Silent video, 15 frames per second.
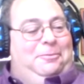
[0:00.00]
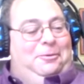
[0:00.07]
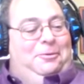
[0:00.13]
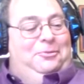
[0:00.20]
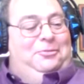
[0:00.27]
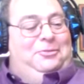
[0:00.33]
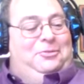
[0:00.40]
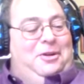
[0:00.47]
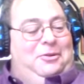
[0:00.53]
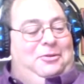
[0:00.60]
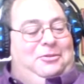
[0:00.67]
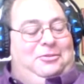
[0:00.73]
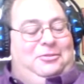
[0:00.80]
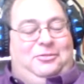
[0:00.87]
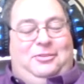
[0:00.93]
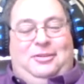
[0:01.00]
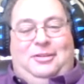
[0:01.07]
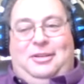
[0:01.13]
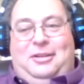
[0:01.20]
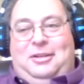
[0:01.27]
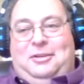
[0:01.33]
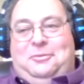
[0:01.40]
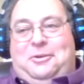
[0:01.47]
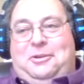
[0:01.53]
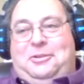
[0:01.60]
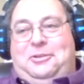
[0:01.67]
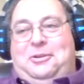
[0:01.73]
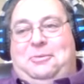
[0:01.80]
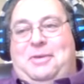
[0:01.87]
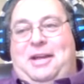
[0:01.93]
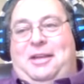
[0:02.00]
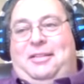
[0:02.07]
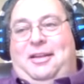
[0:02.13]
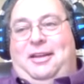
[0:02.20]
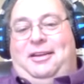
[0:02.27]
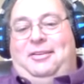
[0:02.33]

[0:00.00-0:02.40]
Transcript: Fool's joke, ask a lawyer first.